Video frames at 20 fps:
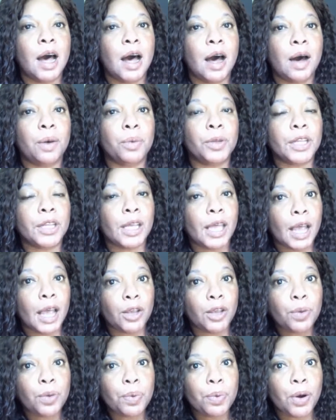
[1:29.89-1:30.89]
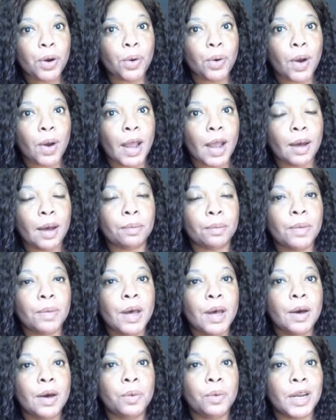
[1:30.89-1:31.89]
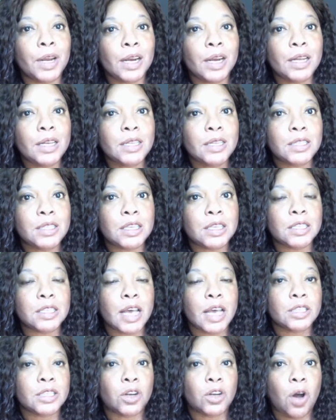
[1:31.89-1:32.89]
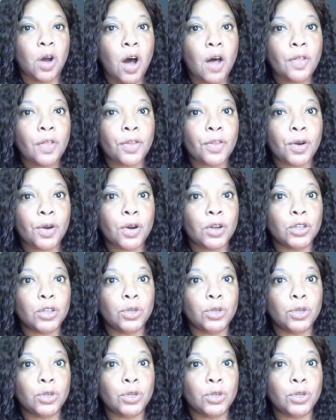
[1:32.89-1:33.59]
With the KU program, what it is as an author,